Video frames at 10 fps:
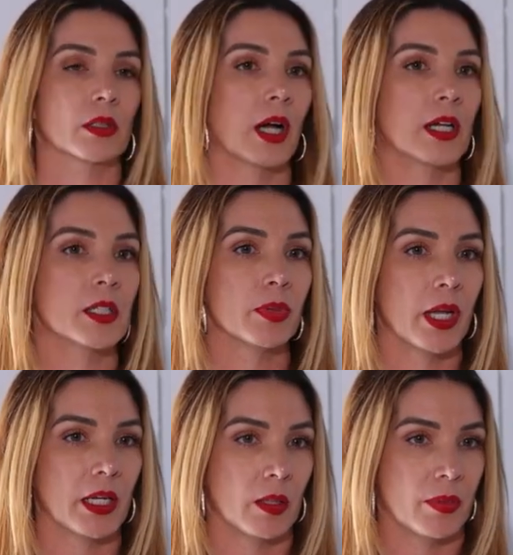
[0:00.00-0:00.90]

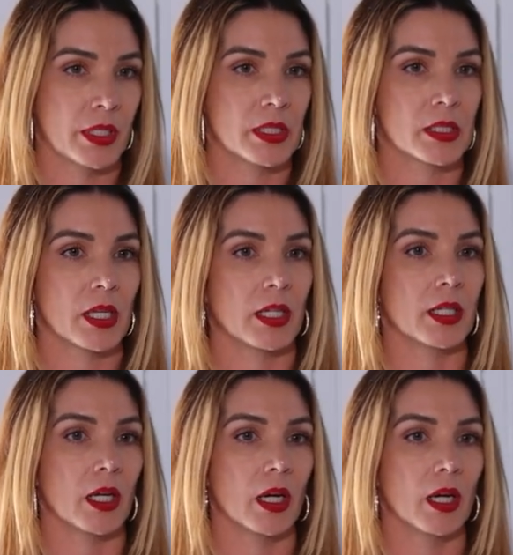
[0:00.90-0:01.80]
contemplating a business
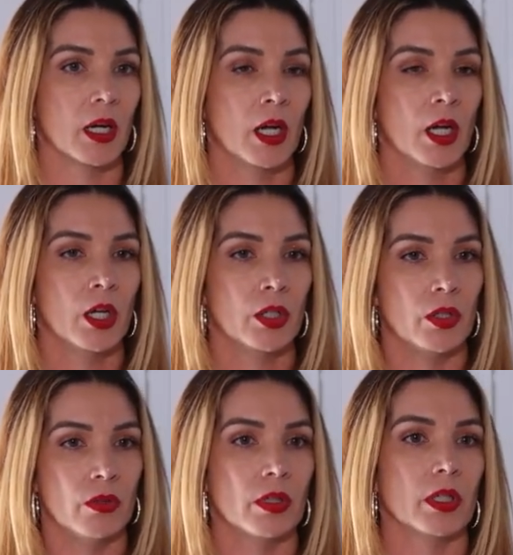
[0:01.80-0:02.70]
idea,
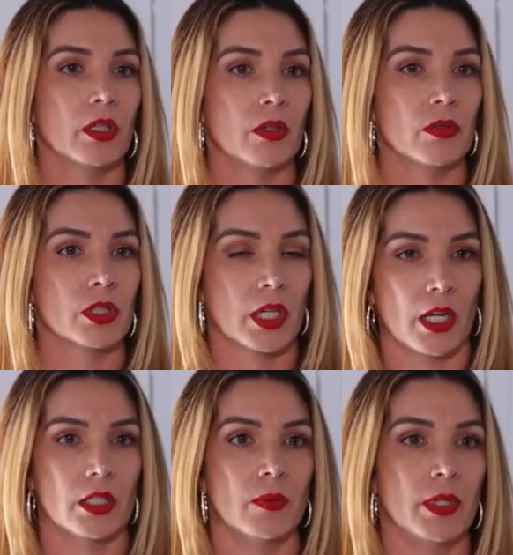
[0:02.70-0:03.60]
you could use
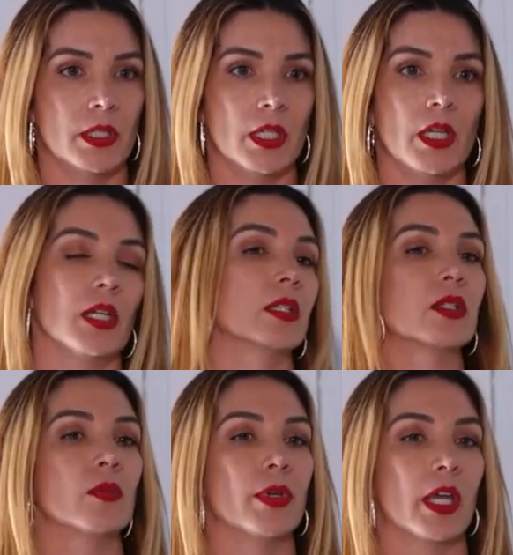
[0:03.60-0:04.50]

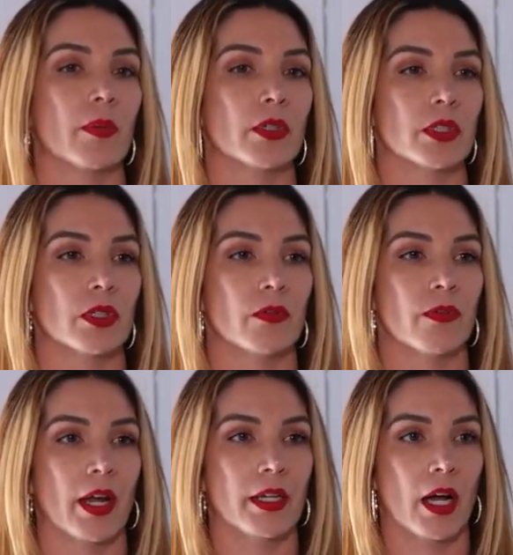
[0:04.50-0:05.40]
ChatGPT to be able to
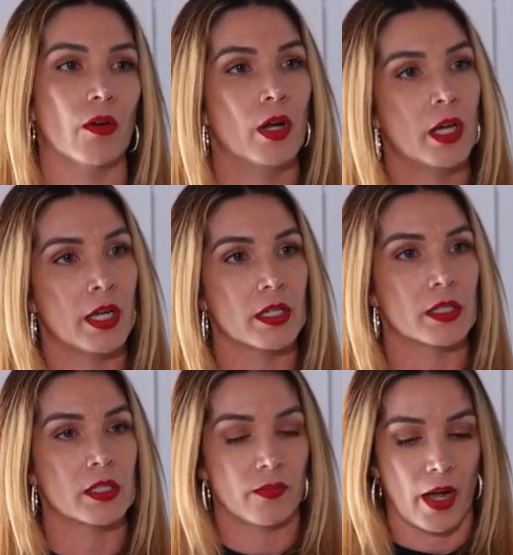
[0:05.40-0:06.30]
find out is
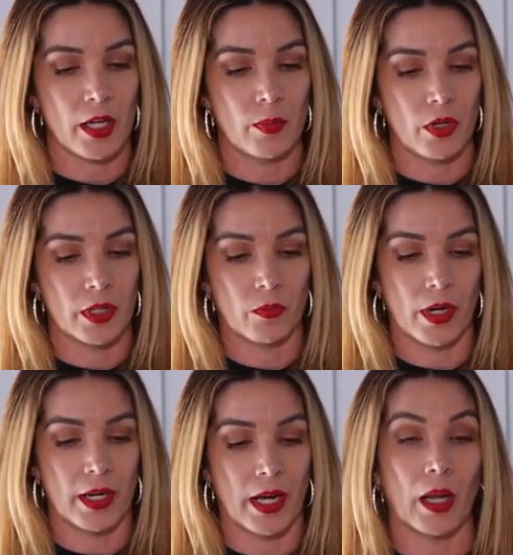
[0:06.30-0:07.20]
this viable and
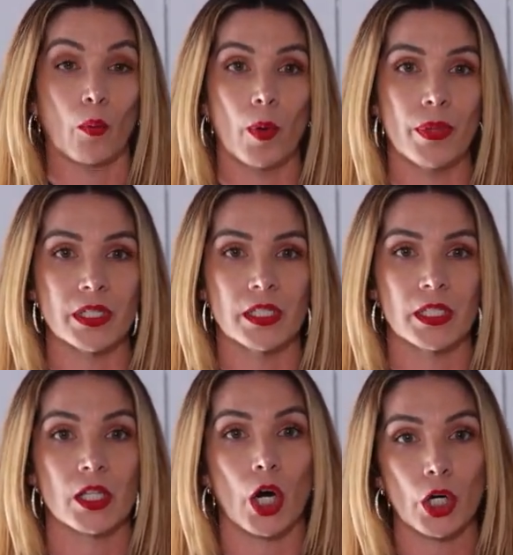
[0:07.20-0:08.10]
whatnot, and what
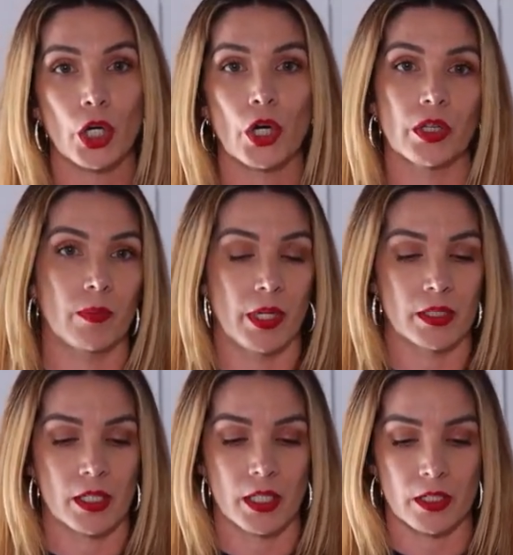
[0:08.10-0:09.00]
businesses are currently being
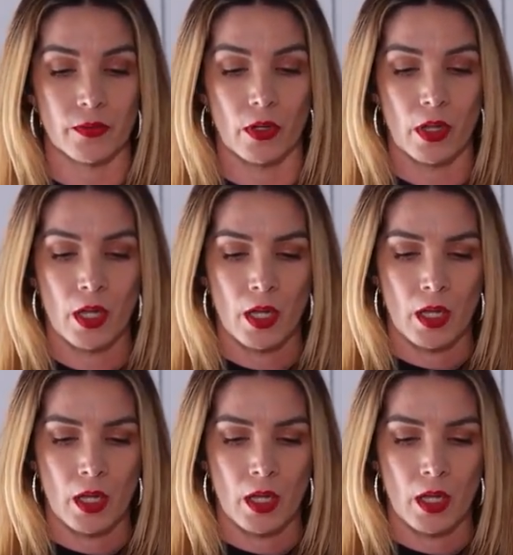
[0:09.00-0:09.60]
successful.